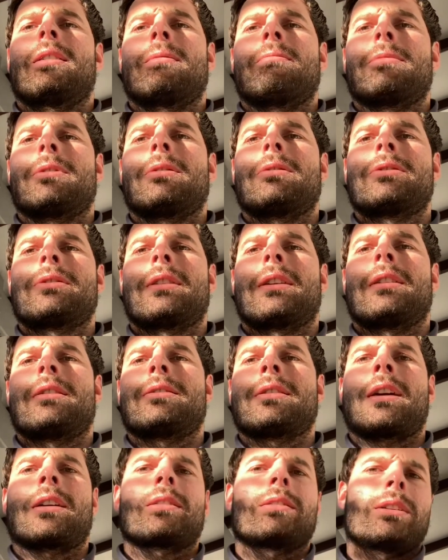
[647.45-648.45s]
you'll see
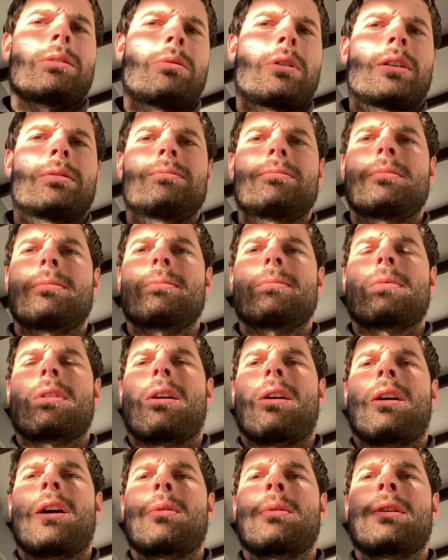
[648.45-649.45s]
exactly what
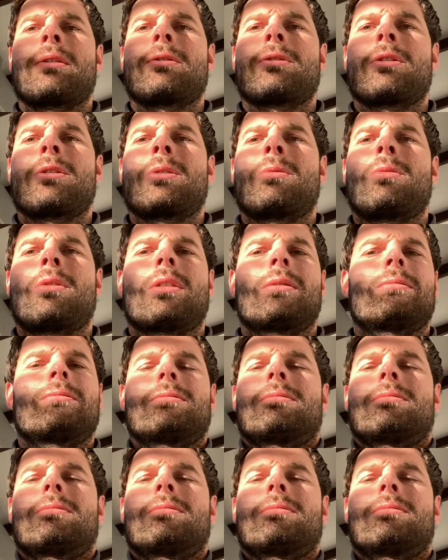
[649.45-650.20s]
I went through and what,